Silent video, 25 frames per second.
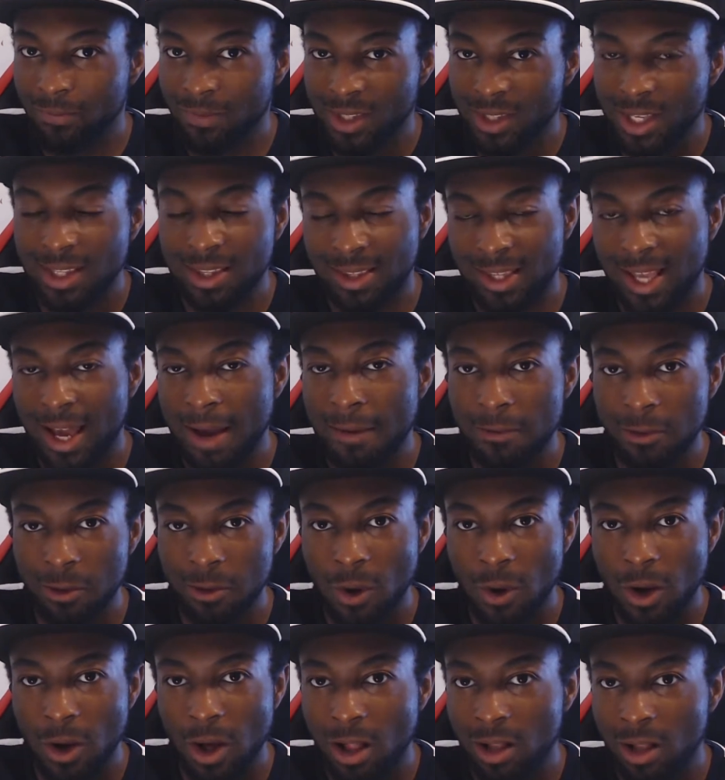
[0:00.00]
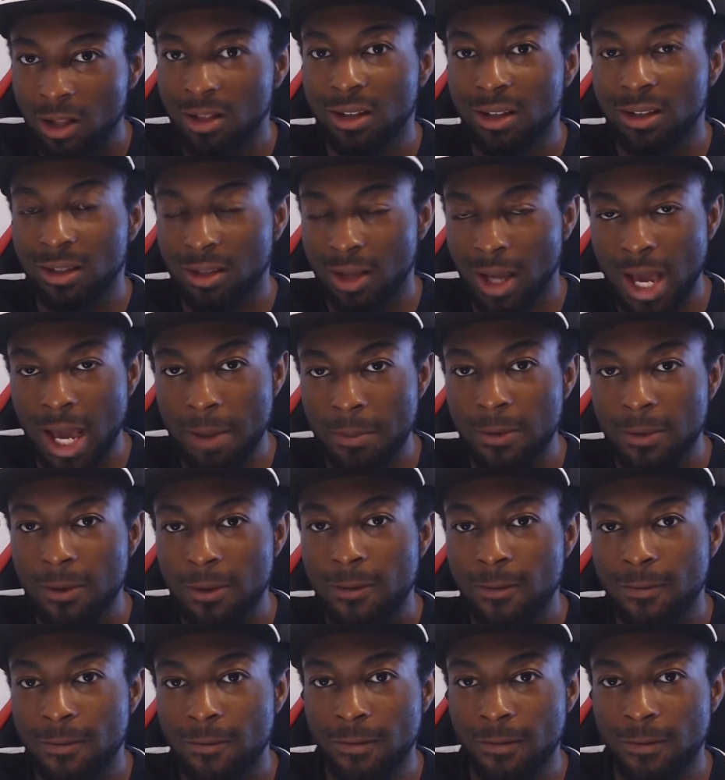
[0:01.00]
It's time to alter time
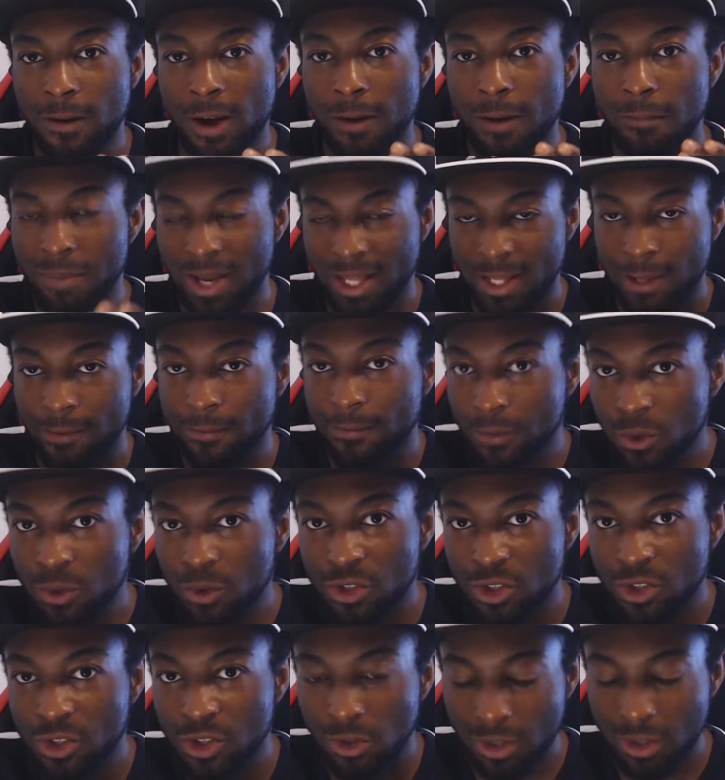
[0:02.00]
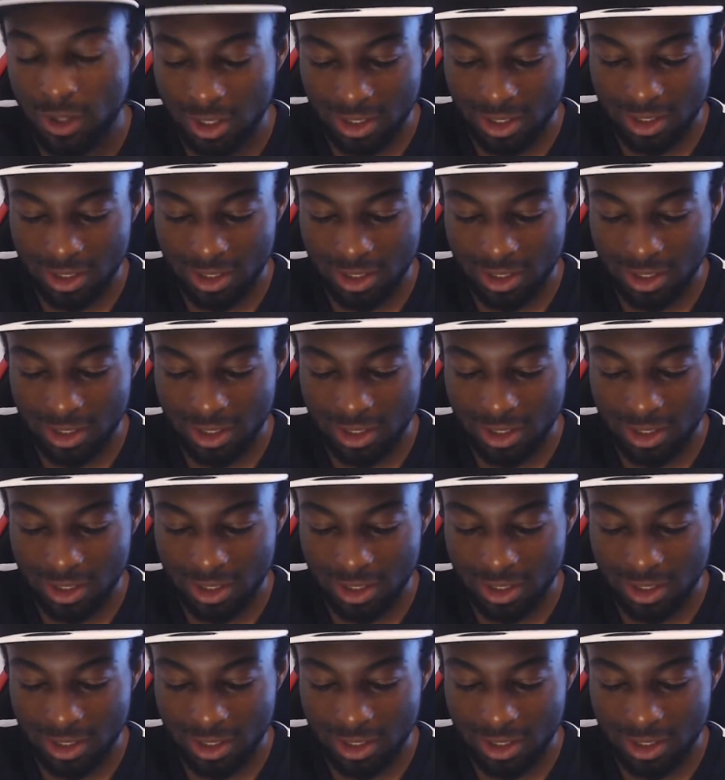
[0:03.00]
for a better future.